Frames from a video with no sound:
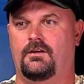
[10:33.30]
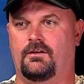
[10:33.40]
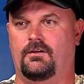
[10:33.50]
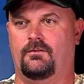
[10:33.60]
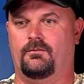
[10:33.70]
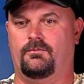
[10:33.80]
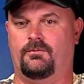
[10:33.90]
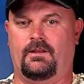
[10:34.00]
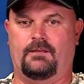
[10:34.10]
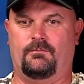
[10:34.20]
you know,
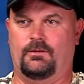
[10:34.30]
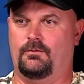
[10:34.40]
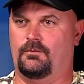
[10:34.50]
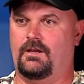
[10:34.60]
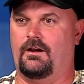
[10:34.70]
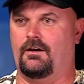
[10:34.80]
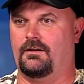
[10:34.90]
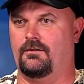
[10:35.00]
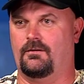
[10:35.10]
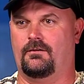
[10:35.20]
like Lou
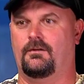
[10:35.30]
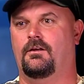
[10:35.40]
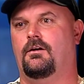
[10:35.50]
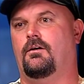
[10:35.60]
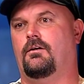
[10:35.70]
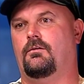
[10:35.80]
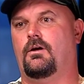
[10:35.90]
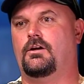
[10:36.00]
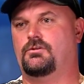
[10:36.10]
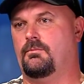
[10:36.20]
Gehrig or
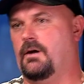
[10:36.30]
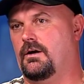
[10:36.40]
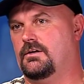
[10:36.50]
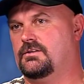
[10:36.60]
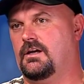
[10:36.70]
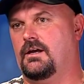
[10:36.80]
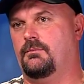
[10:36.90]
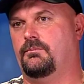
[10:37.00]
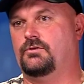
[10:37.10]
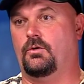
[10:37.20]
Roger Maris
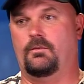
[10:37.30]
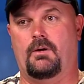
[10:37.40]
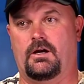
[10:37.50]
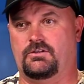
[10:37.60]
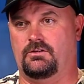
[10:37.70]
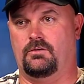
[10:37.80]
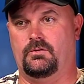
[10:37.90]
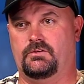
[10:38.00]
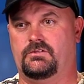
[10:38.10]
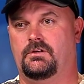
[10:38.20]
type. Joe DiMaggio
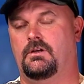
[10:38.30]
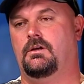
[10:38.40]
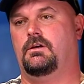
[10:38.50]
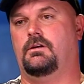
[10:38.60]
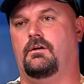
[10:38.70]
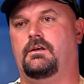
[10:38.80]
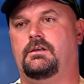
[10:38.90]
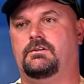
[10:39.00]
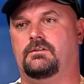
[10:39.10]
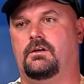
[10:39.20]
was, you know,
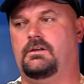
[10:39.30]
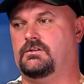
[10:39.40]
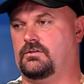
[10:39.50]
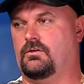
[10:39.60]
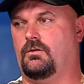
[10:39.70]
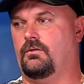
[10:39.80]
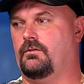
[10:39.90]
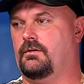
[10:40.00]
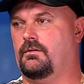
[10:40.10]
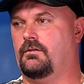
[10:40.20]
he's a cult
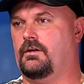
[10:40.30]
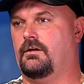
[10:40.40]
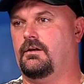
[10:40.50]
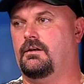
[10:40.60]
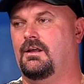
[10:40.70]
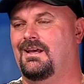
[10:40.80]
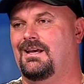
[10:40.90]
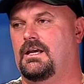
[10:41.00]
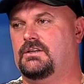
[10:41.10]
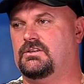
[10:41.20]
hero there, and
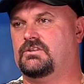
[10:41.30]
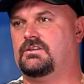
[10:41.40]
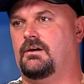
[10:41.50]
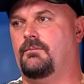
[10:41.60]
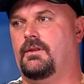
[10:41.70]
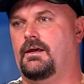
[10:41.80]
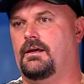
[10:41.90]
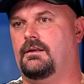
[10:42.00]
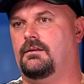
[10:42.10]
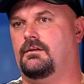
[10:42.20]
it's just something
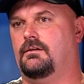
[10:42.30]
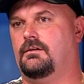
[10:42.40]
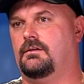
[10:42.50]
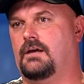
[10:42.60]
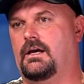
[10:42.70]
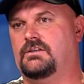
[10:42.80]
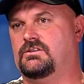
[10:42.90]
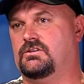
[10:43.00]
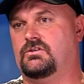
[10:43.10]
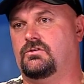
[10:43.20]
that
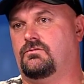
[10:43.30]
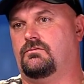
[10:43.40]
guys just